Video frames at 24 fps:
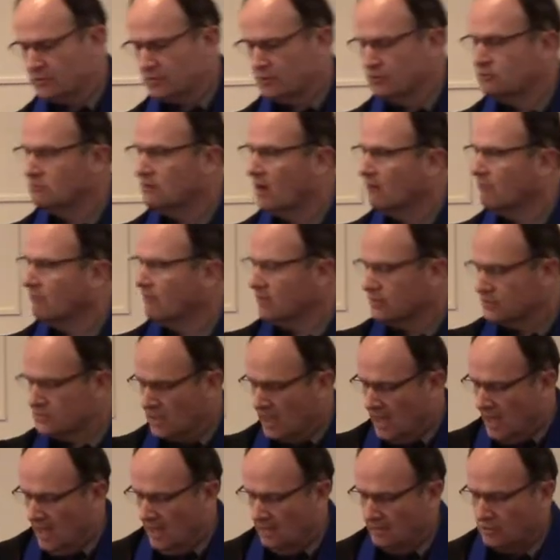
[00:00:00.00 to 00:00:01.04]
to love us,
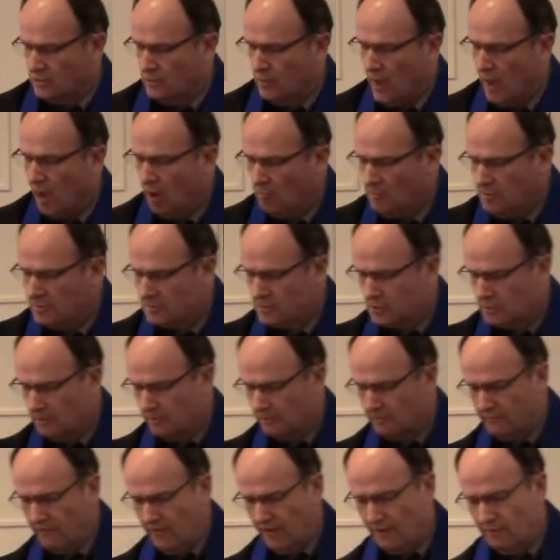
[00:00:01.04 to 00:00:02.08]
to help us to be
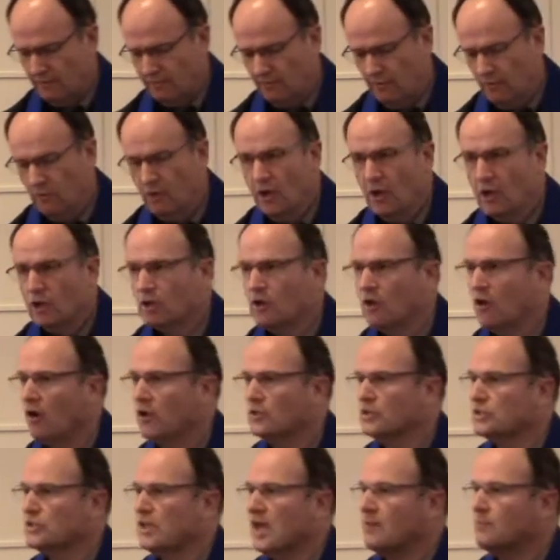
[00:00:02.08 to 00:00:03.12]
faithful, God
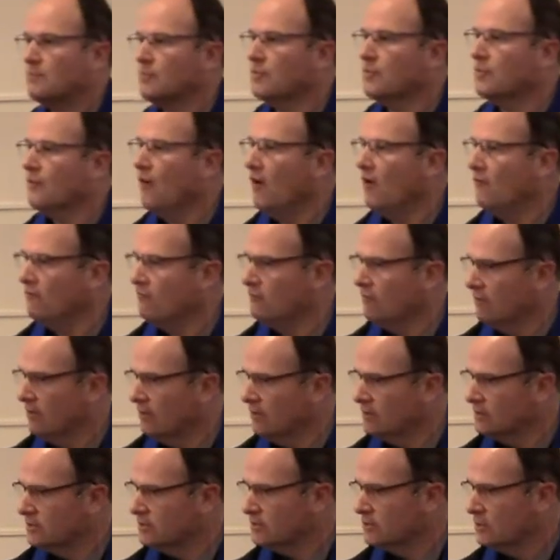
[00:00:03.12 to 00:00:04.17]
sent
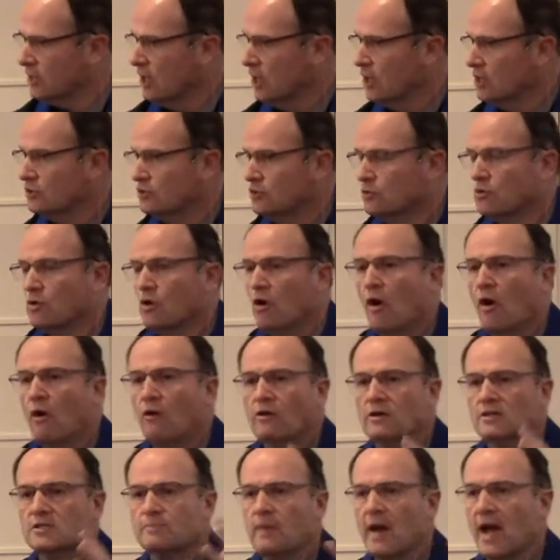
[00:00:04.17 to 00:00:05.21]
prophets to call
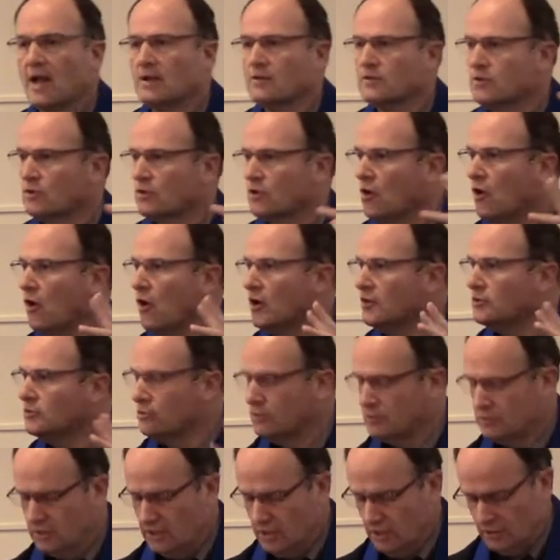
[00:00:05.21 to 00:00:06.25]
us back to God, to
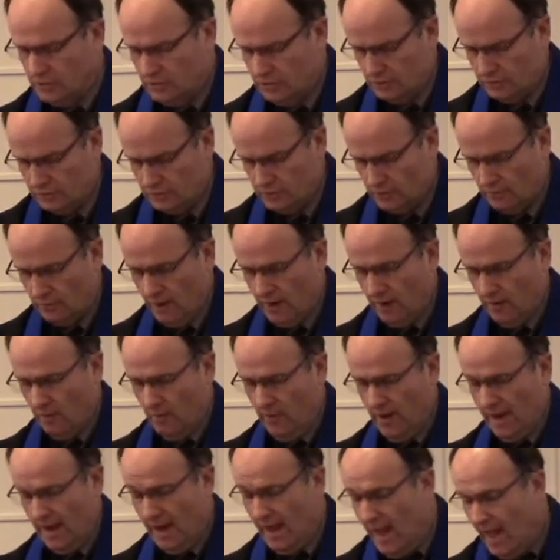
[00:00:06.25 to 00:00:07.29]
teach us the right
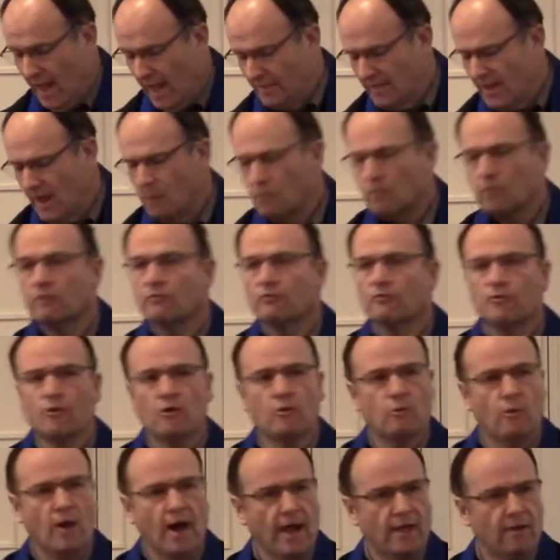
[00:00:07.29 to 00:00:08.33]
way. And that worked for a
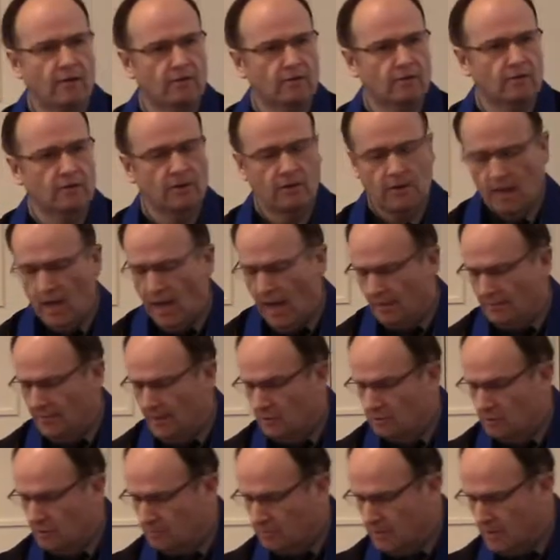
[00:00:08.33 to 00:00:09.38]
while. And
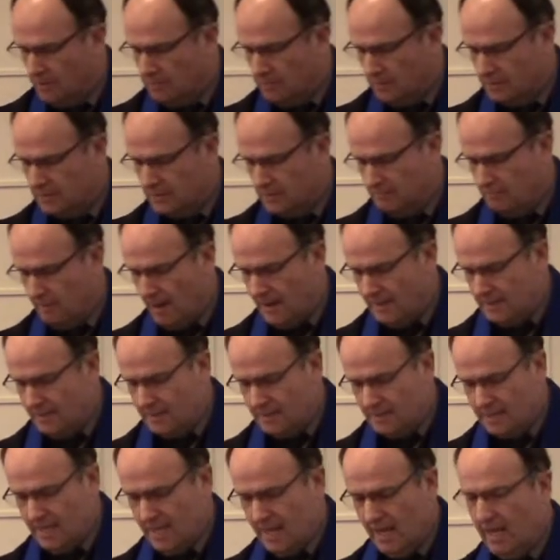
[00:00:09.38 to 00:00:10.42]
then the people
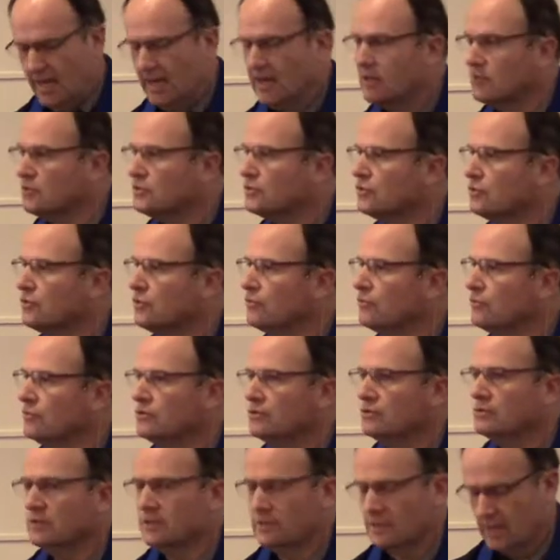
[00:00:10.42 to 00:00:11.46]
demanded kings to
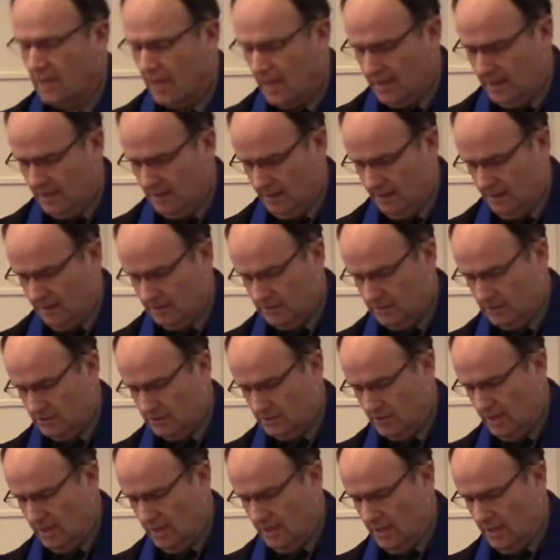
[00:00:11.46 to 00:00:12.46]
rule and guide us.